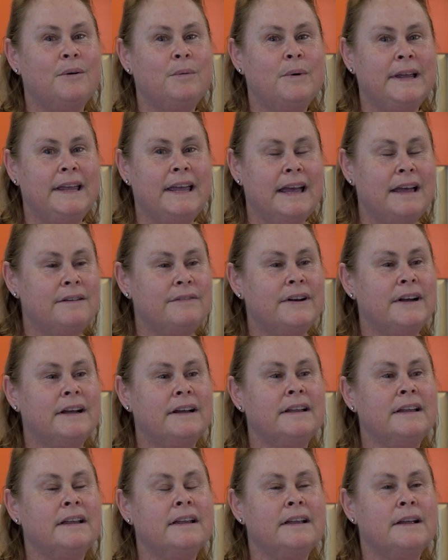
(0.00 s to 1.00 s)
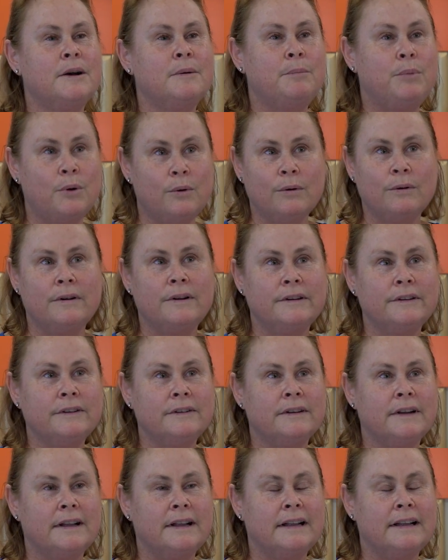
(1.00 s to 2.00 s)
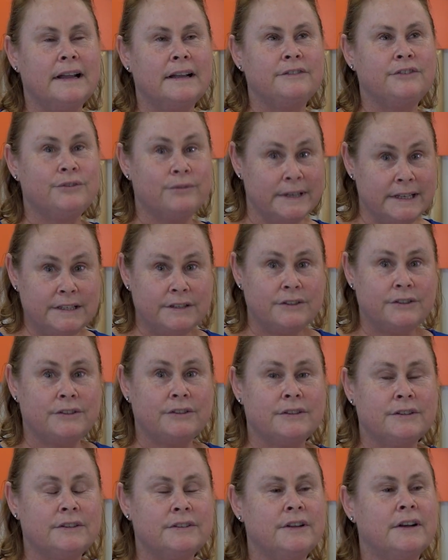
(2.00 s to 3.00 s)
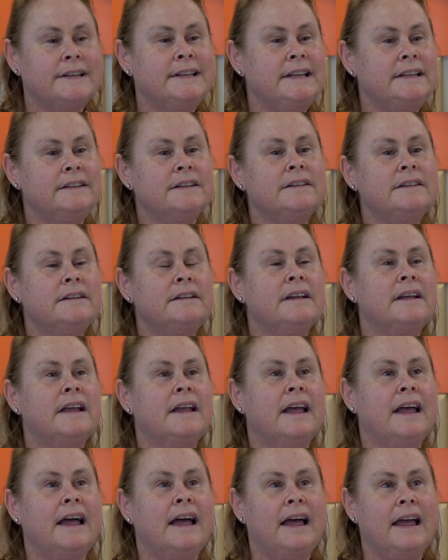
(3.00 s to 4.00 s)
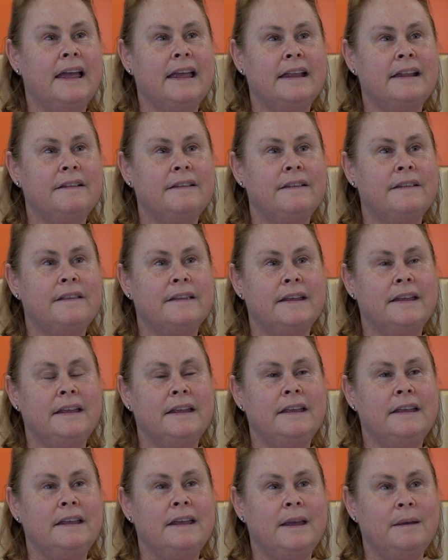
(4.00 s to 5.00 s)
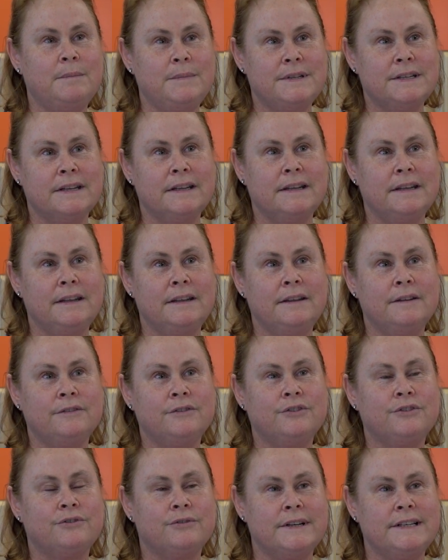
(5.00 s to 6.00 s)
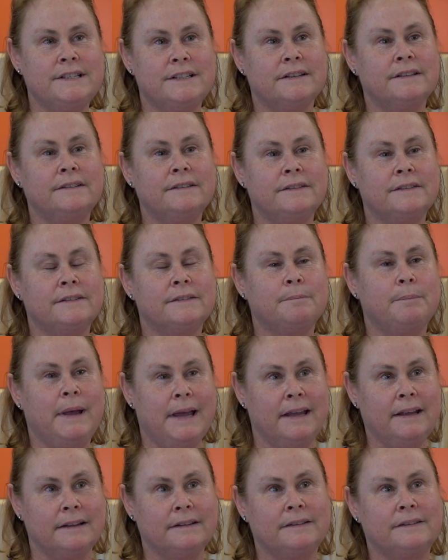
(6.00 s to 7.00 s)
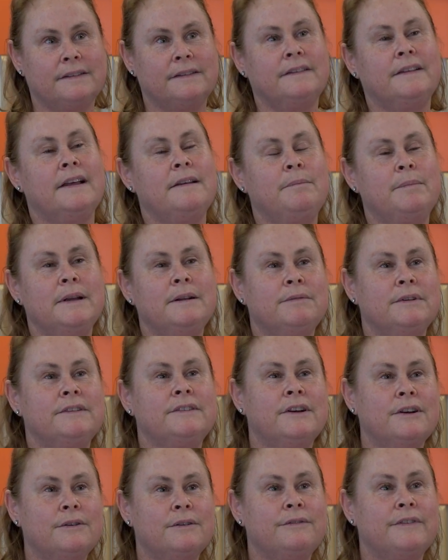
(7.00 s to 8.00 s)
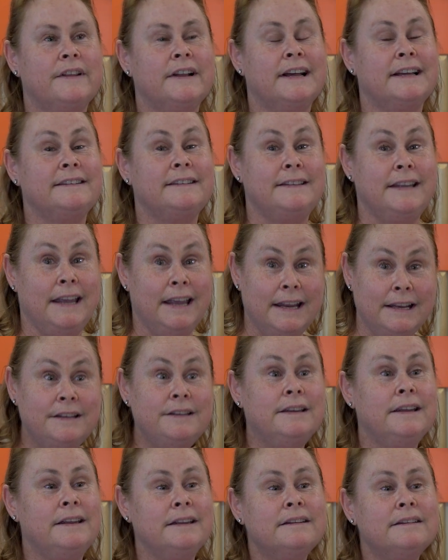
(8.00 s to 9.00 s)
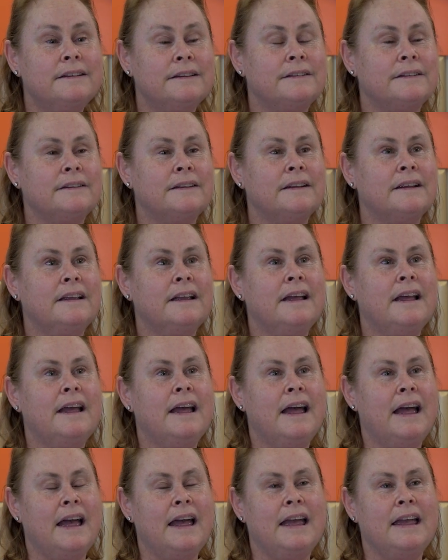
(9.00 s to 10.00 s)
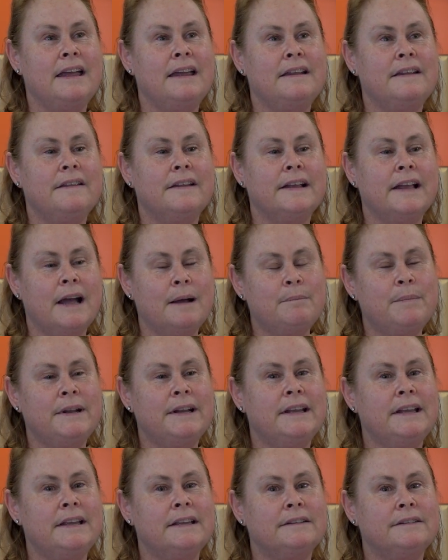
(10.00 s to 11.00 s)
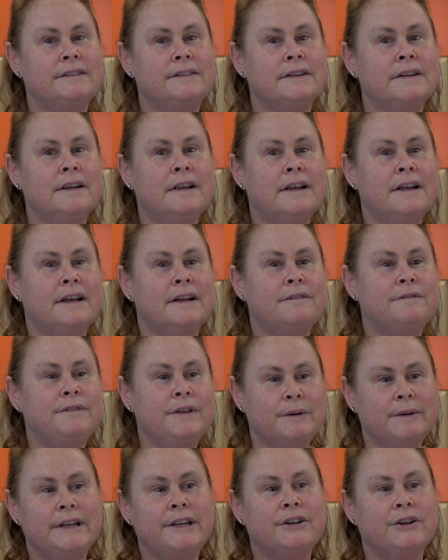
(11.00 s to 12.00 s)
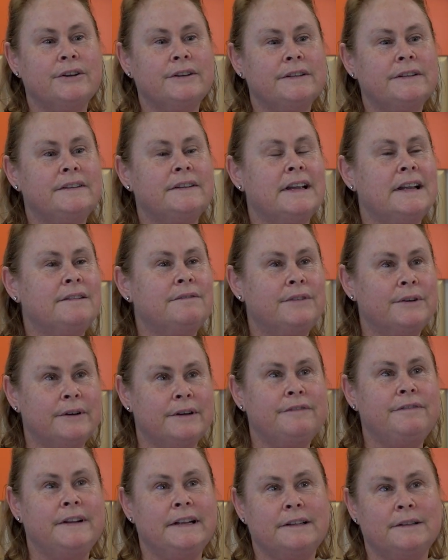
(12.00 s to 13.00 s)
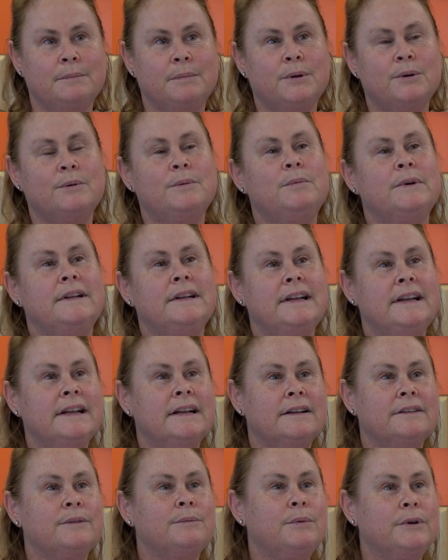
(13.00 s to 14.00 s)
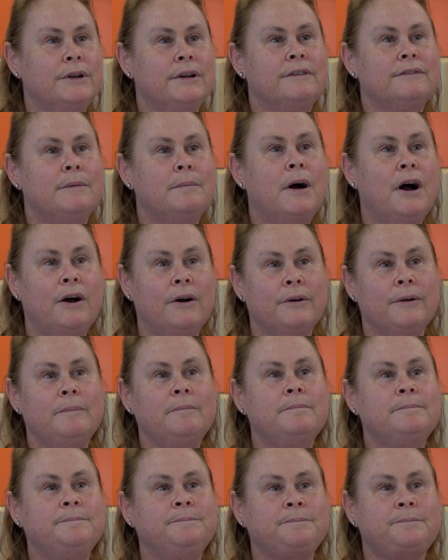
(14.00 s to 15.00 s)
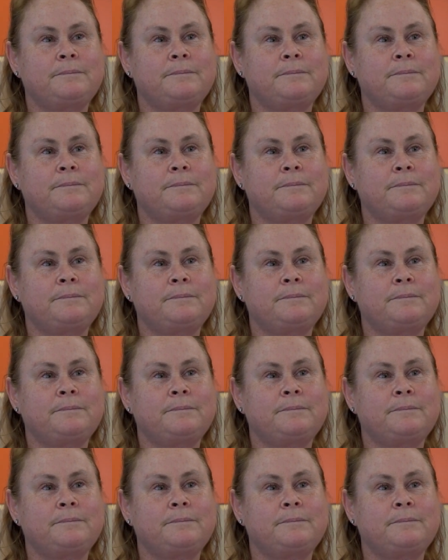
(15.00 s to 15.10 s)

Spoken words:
We have a pour on drench, Sidectin, and the empty drenches packs, they've been recycled for the last 10 years, and the company is very good and very flexible with letting us work from home